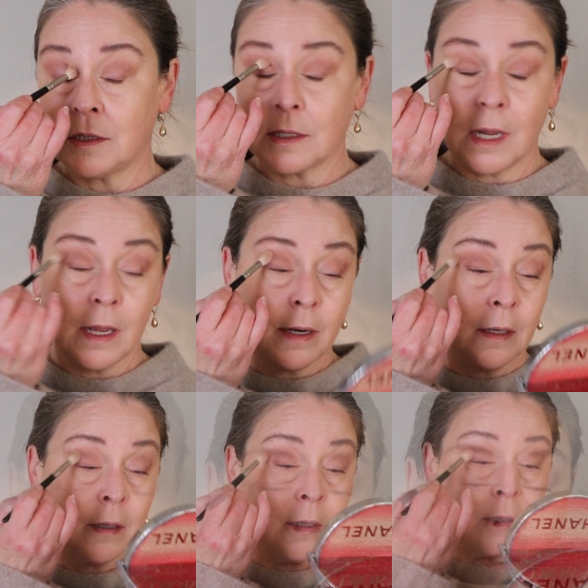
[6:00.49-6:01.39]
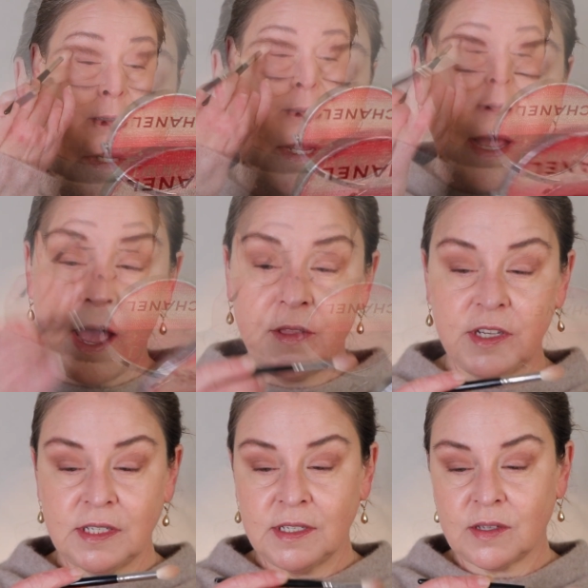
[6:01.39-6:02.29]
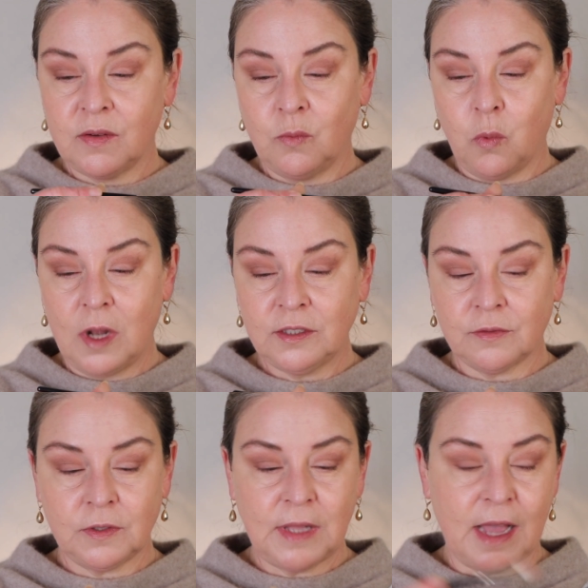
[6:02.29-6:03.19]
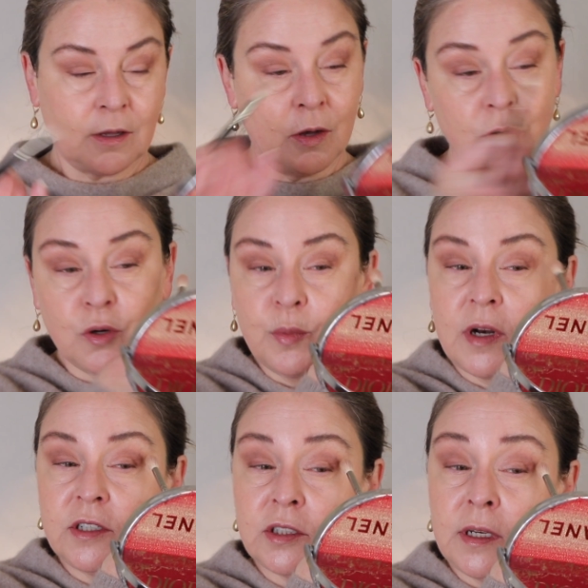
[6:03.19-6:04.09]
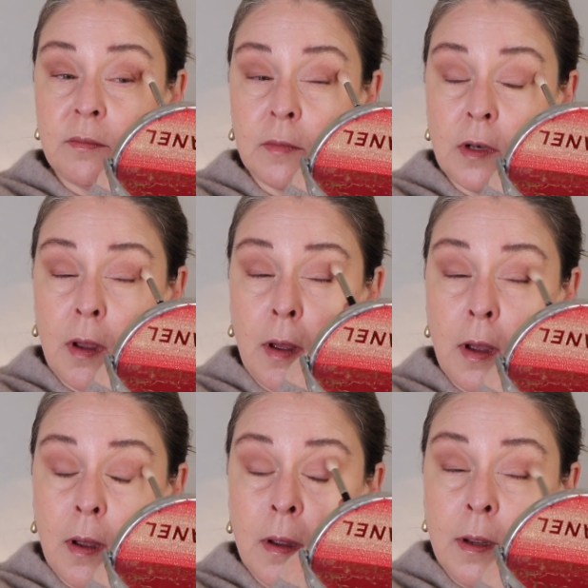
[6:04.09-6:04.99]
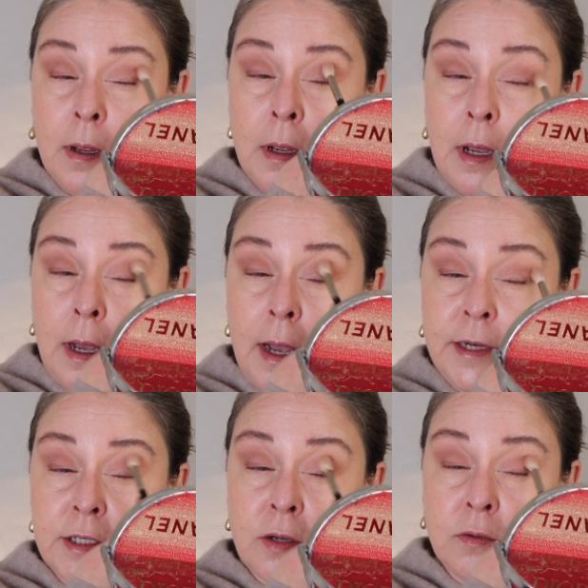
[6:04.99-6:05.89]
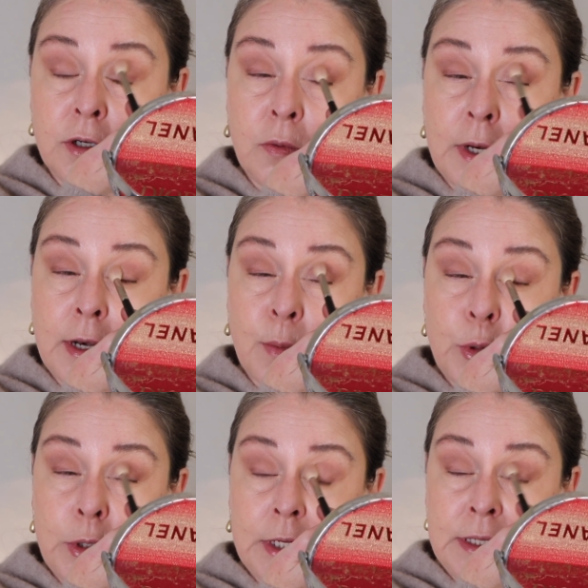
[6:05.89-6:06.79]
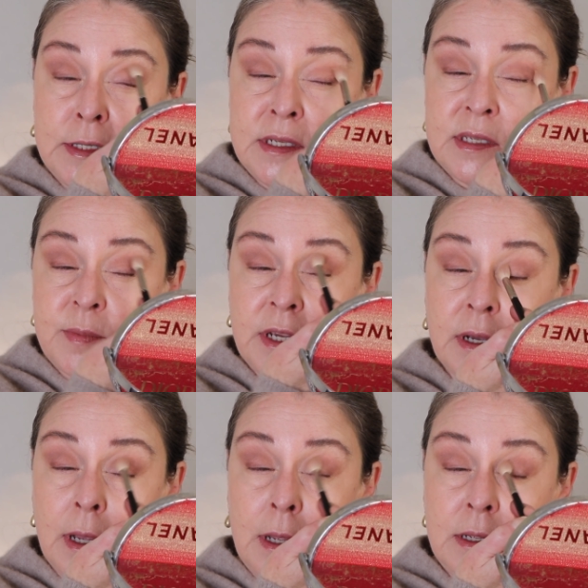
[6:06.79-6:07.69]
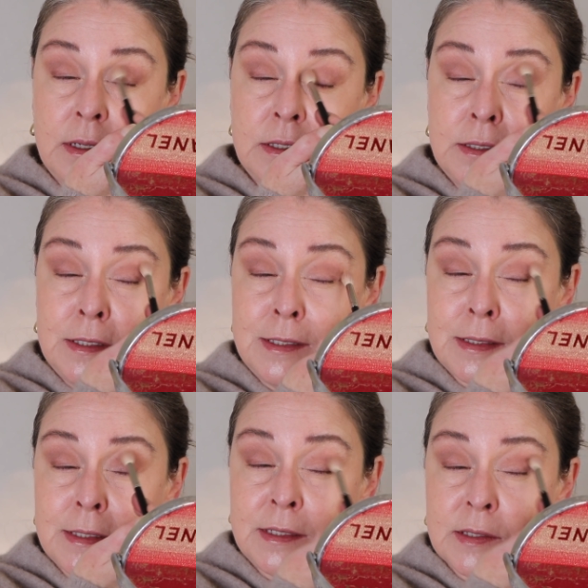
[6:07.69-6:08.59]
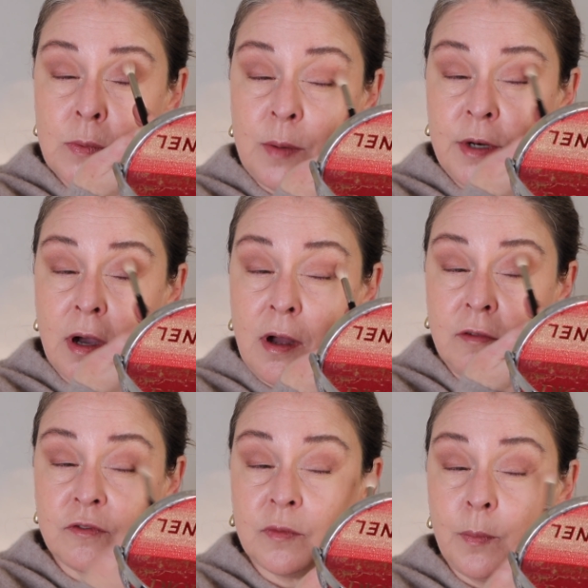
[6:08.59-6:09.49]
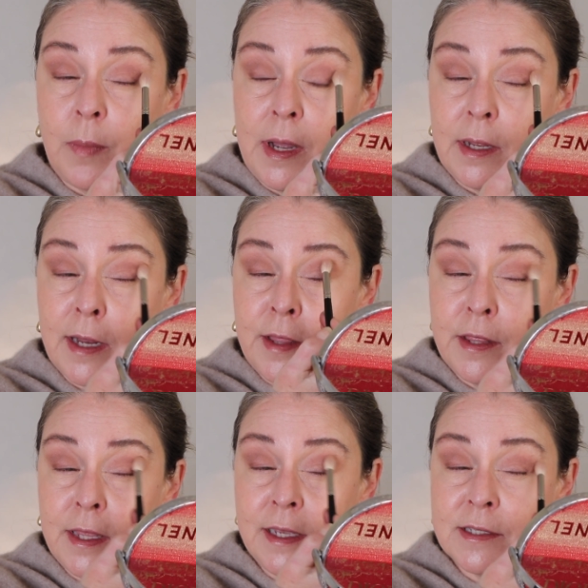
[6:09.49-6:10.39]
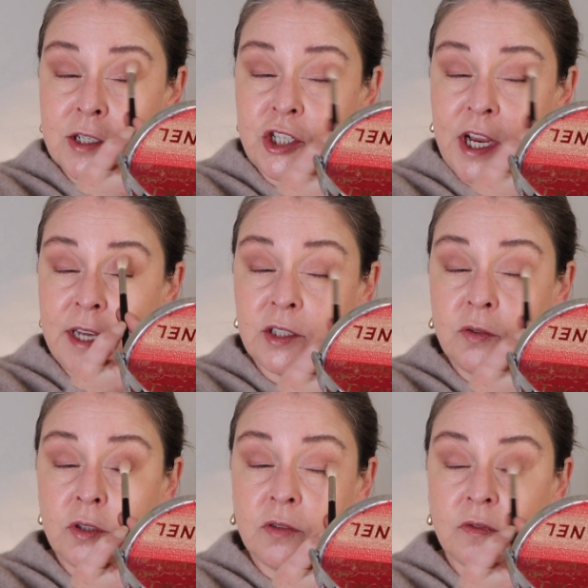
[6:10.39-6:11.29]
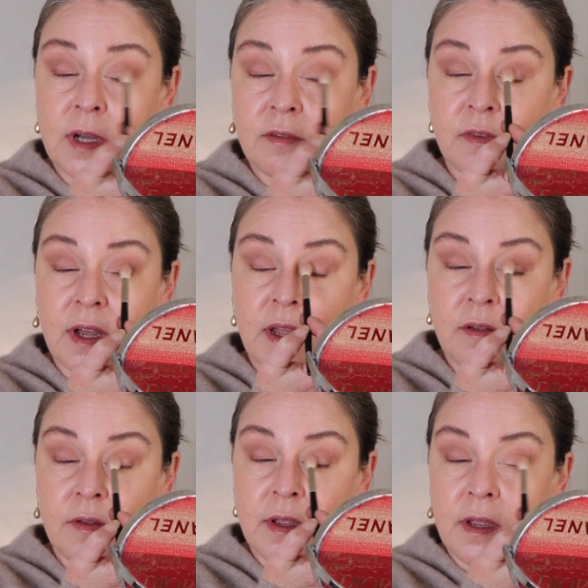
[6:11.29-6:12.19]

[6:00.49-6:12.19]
side. And this is a wonderful Hakuhodo brush. And I don't know what number it is because it's rubbed off, but I think it's J2255.